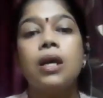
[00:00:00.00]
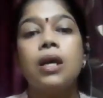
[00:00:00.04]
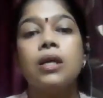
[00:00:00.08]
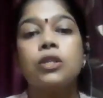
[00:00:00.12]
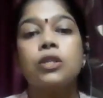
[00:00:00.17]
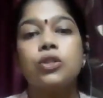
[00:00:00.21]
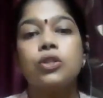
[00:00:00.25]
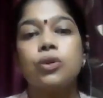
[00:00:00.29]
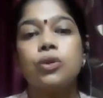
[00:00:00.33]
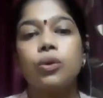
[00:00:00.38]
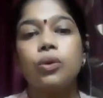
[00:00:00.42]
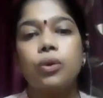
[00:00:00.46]

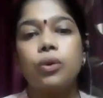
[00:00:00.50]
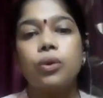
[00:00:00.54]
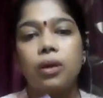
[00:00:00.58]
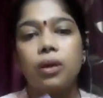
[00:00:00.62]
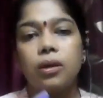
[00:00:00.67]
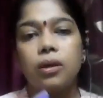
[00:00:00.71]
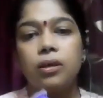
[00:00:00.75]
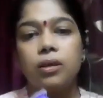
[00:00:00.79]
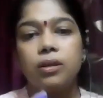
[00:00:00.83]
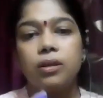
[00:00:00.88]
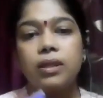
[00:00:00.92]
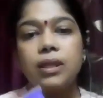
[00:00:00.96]

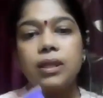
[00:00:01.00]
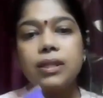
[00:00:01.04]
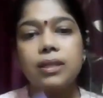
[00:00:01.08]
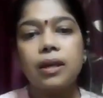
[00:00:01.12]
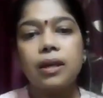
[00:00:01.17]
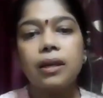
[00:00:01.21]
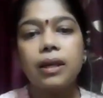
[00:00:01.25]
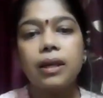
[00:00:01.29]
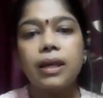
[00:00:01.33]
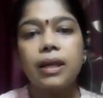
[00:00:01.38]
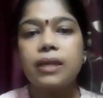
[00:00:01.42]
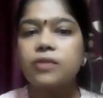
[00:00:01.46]
So these are
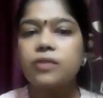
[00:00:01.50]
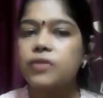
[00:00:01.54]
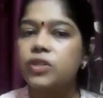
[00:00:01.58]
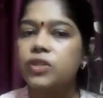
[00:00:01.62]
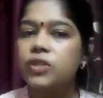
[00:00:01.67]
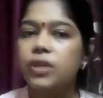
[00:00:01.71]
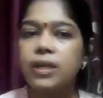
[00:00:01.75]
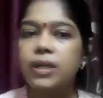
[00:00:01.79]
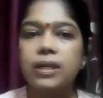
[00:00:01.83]
clays which are